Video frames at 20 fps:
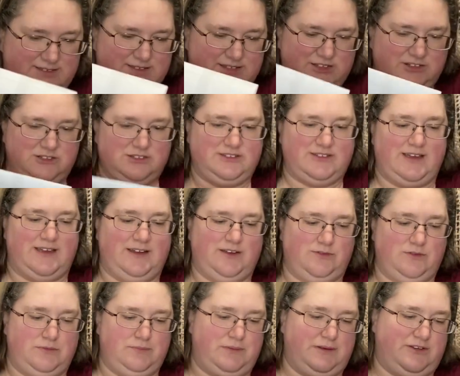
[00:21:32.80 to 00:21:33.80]
tilt and it
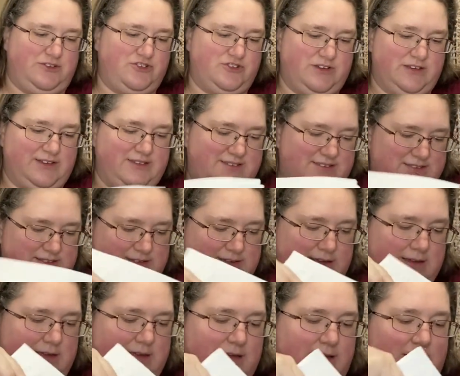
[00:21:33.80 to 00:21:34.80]
would be just
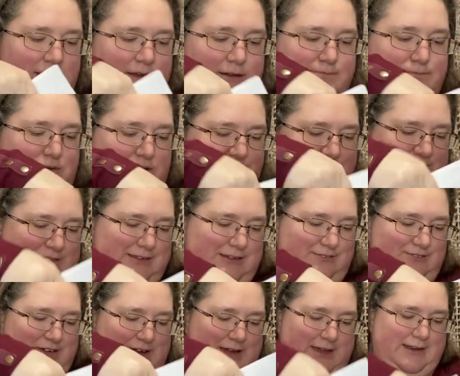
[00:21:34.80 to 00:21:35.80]
perfectly
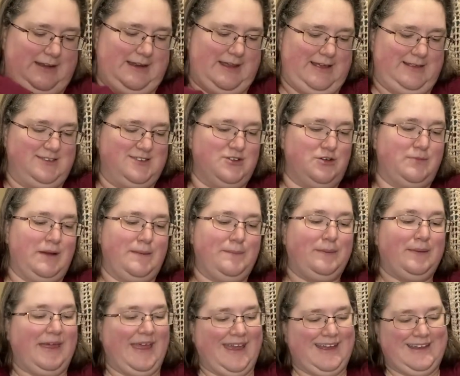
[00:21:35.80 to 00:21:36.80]
fine. And so my
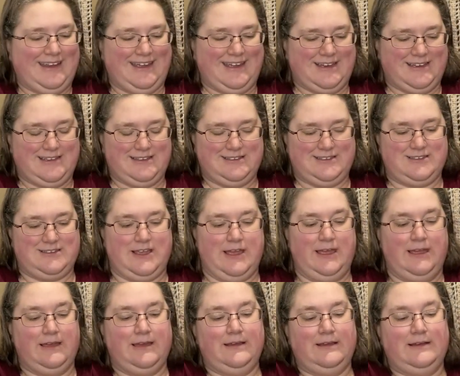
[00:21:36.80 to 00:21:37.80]
plan is
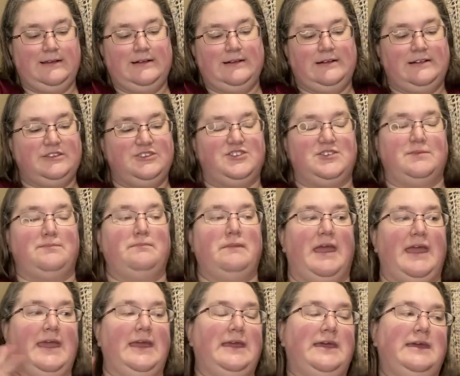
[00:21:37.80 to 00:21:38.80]
to
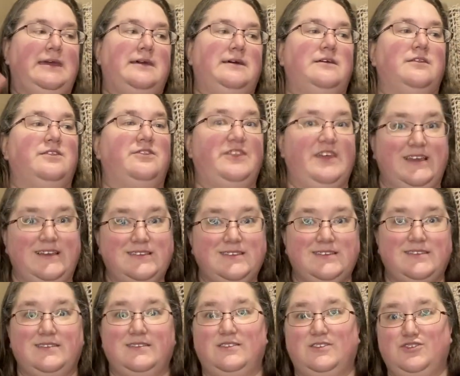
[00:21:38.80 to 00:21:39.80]
make
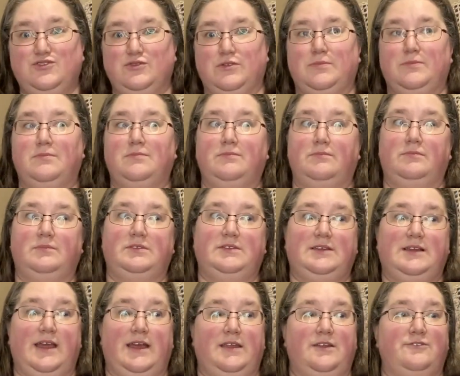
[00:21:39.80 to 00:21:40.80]
this to
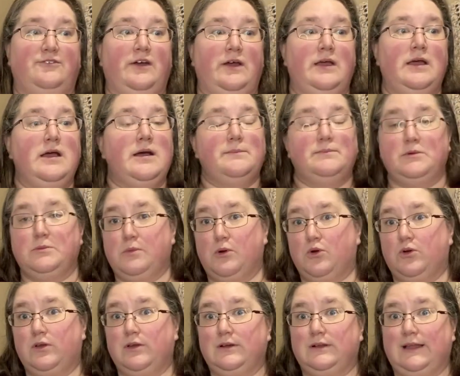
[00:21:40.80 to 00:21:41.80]
kind of
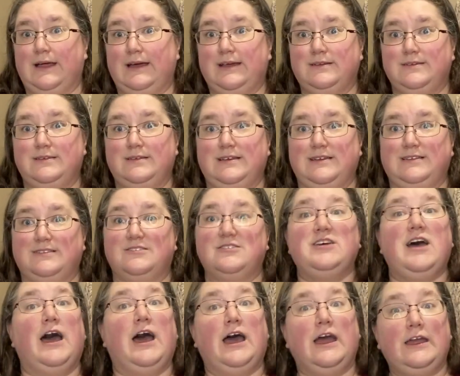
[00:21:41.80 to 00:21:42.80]
memorialize the
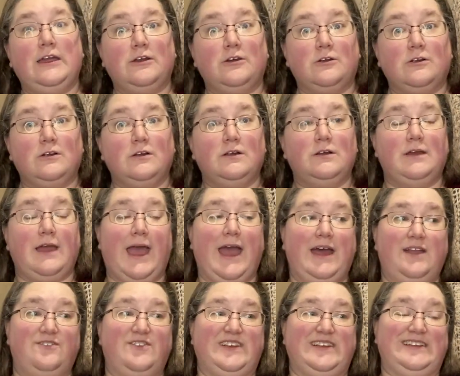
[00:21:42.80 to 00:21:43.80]
entire
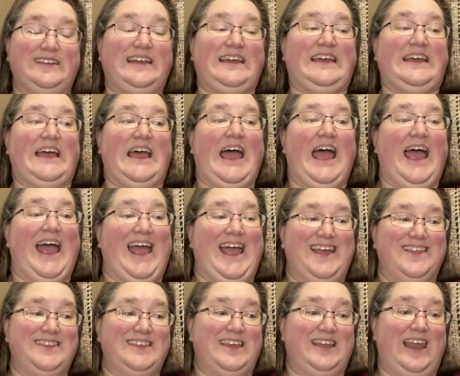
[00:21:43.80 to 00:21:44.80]
Advent.
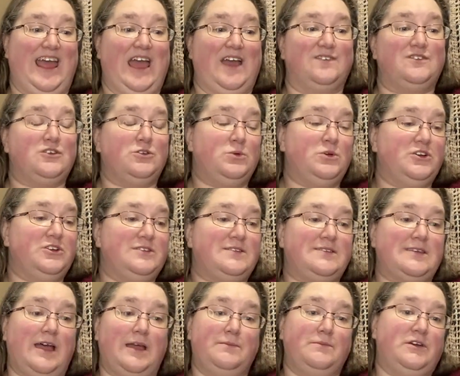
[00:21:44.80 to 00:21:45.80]
And then afterwards,
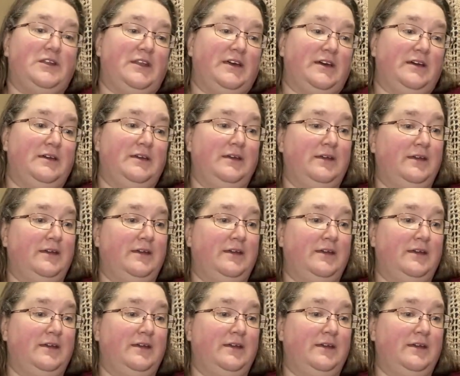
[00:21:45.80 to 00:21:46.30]
I'm going to